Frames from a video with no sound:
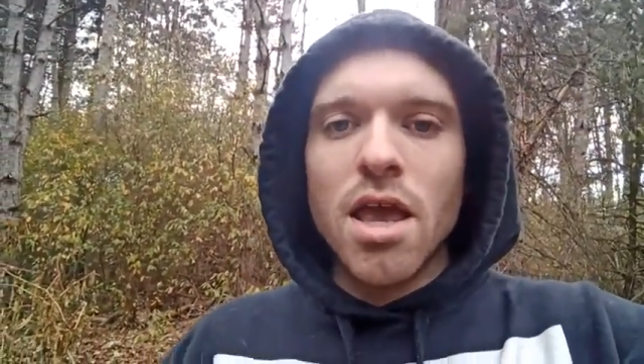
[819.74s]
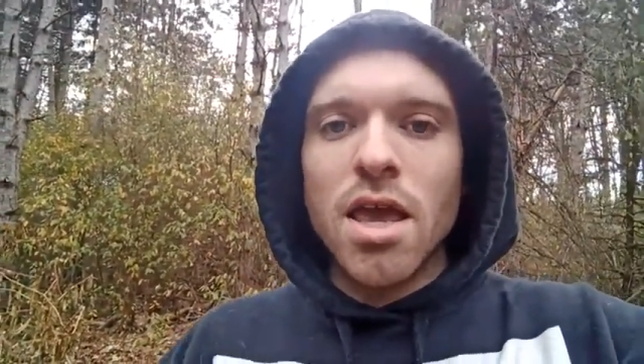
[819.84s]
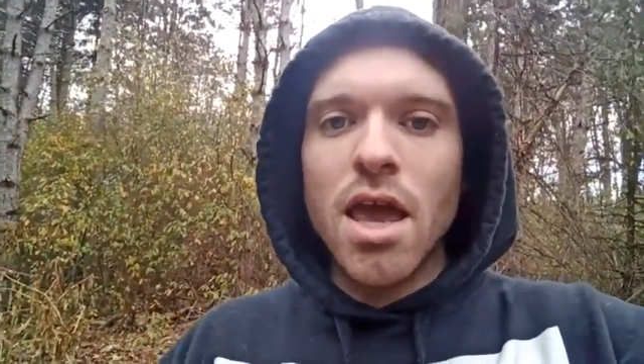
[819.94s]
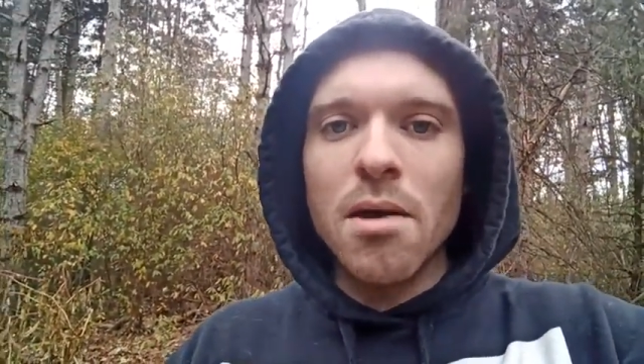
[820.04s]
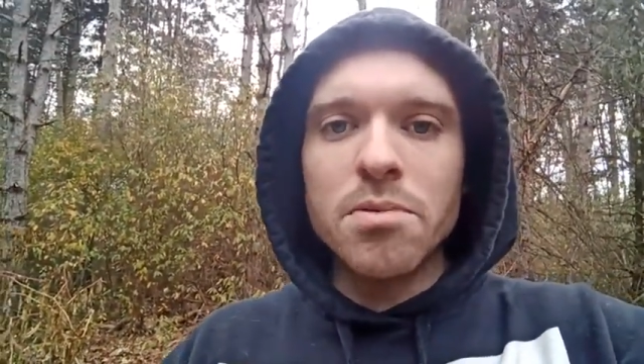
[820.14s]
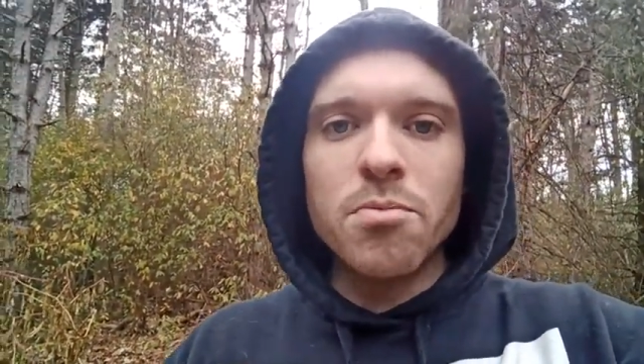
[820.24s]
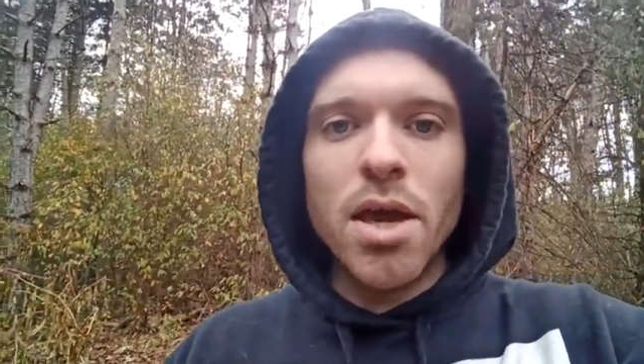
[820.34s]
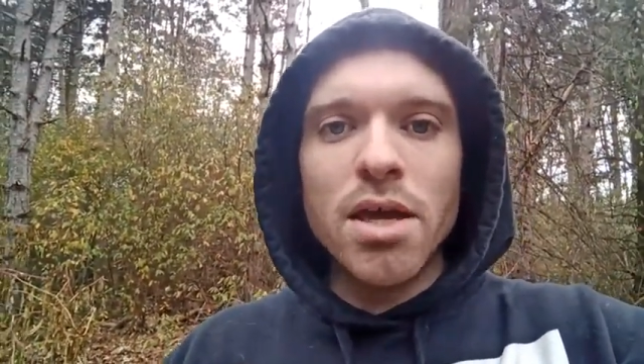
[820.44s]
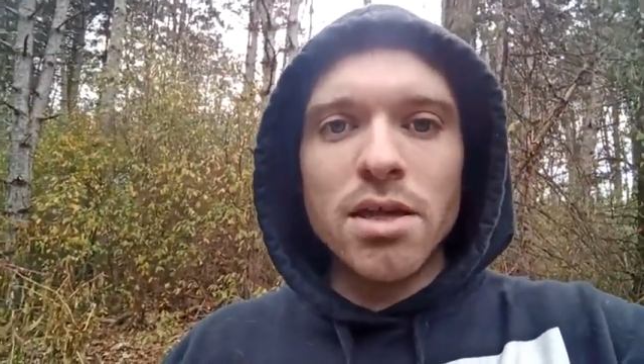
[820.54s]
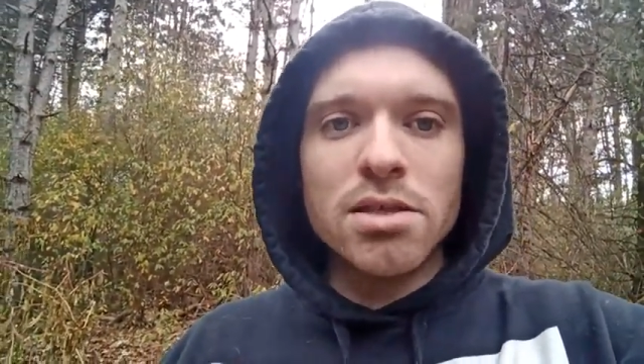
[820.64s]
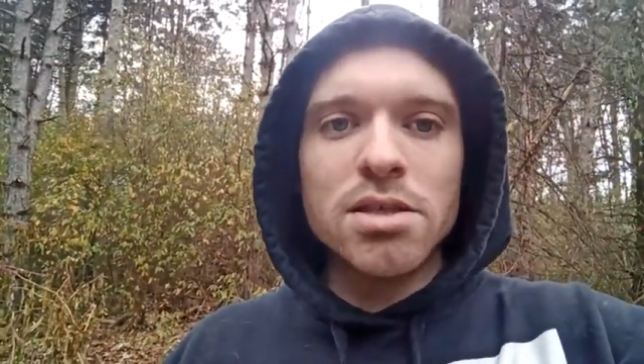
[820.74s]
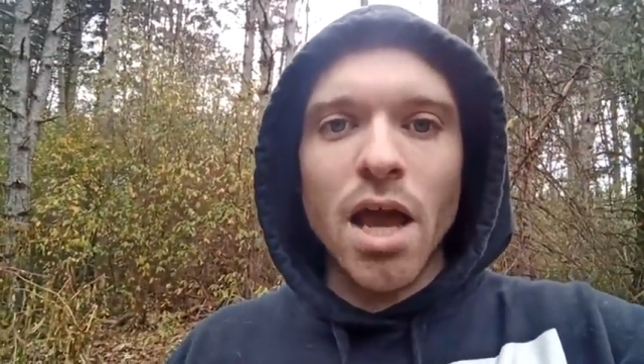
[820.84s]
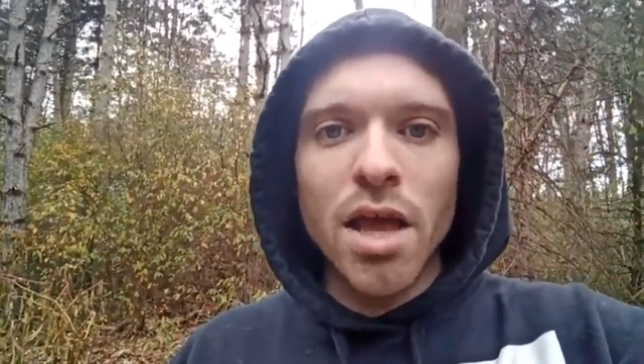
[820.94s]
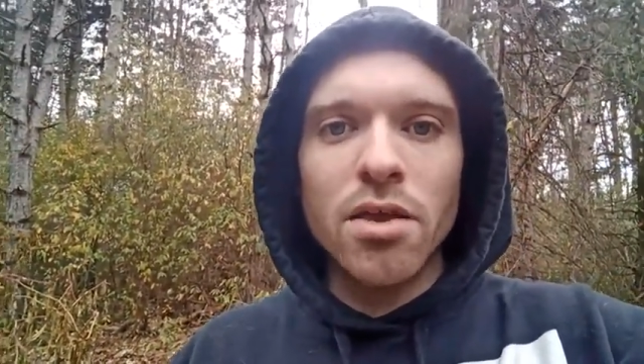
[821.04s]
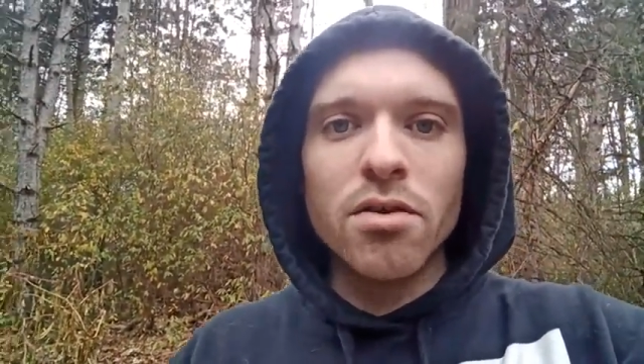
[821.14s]
kept making
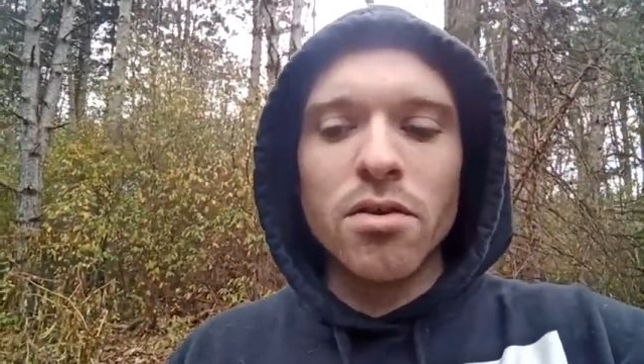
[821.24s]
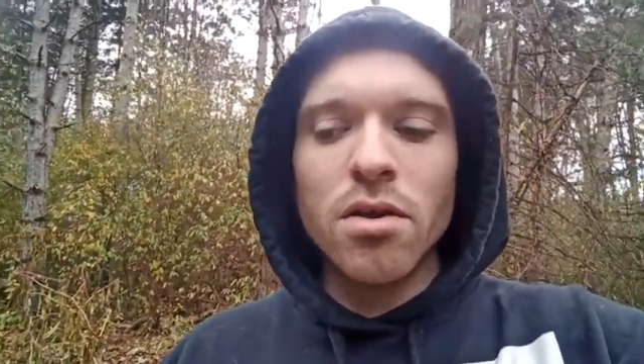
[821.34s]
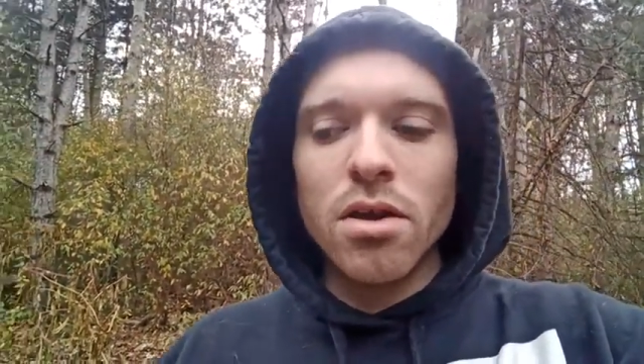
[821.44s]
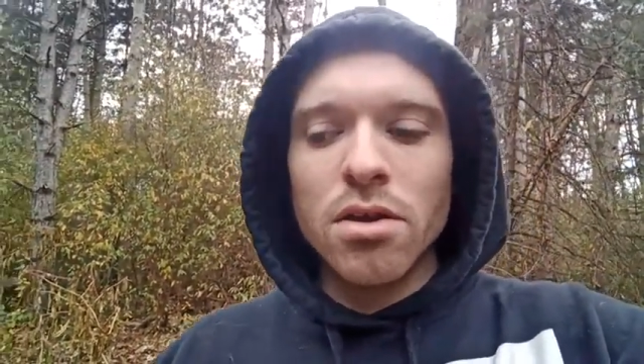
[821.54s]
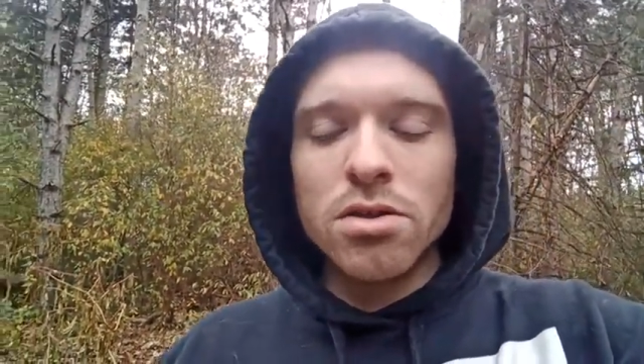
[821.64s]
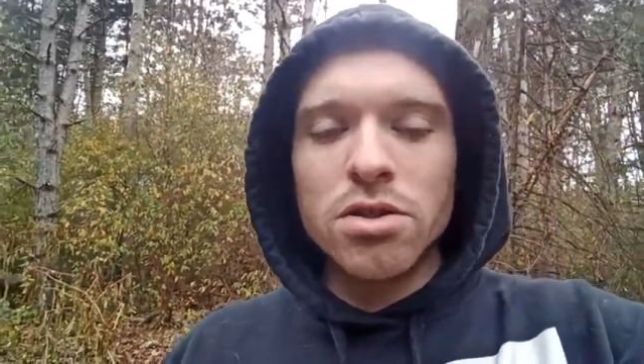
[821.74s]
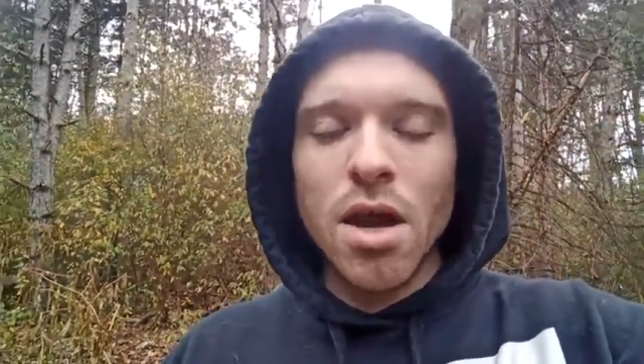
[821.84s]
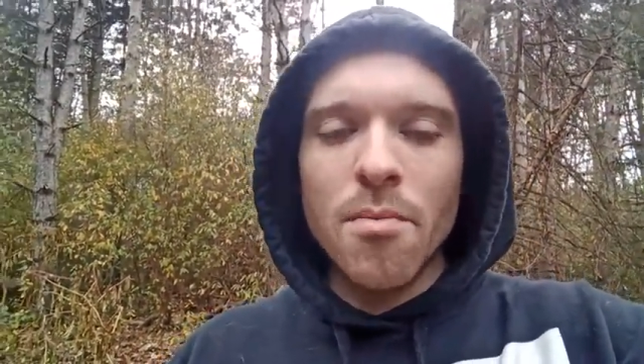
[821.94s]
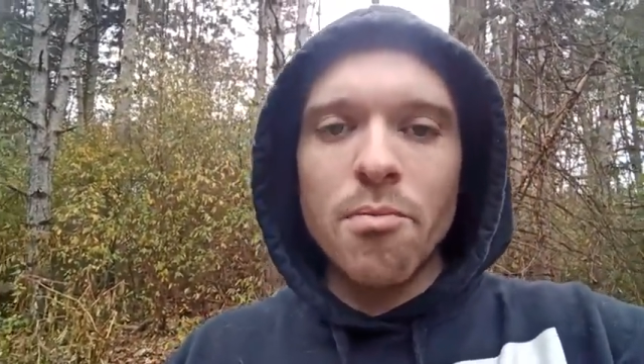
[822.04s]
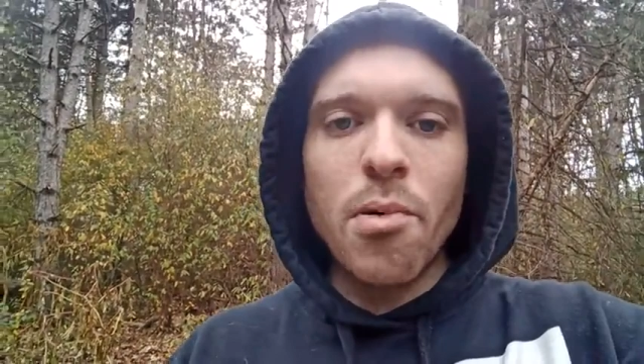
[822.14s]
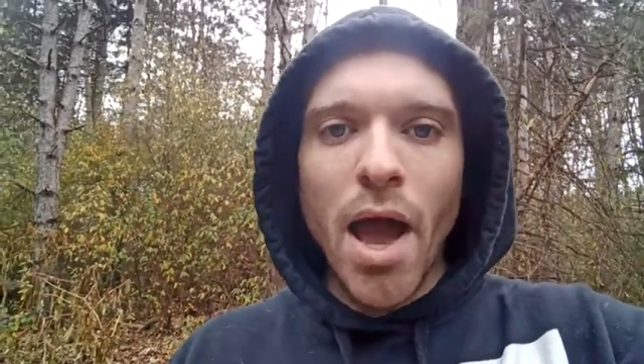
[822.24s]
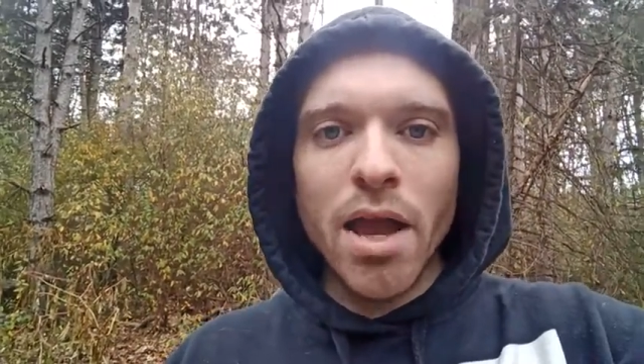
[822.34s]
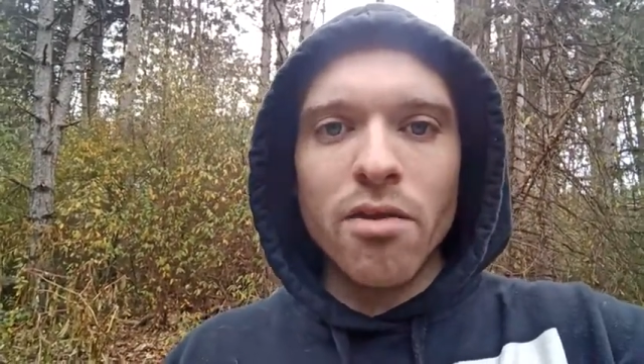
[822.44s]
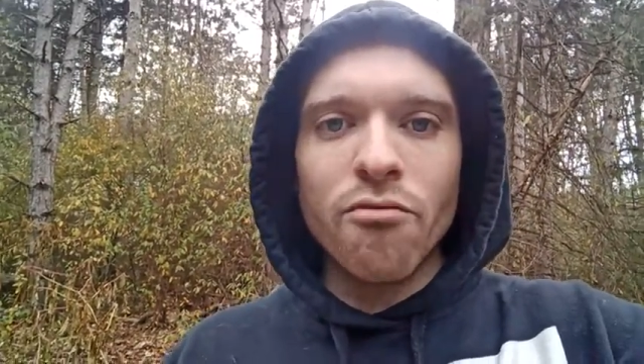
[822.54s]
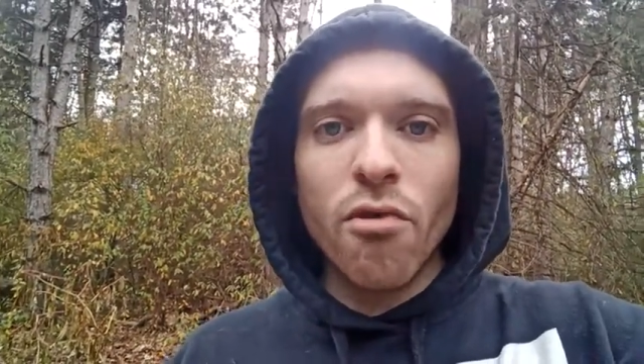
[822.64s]
Sylar jump
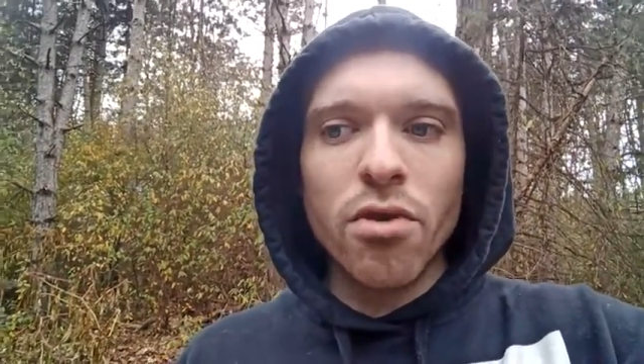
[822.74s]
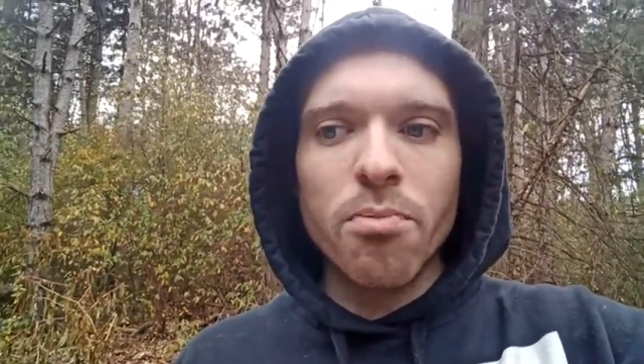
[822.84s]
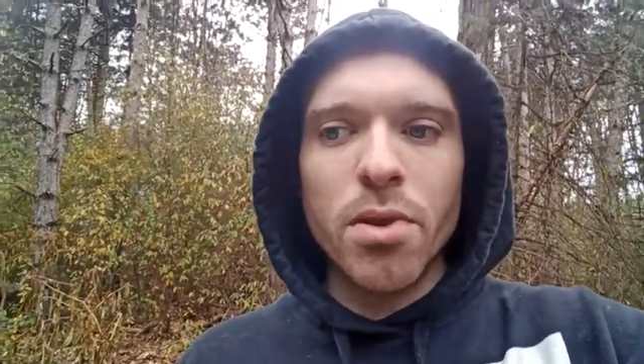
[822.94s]
back and forth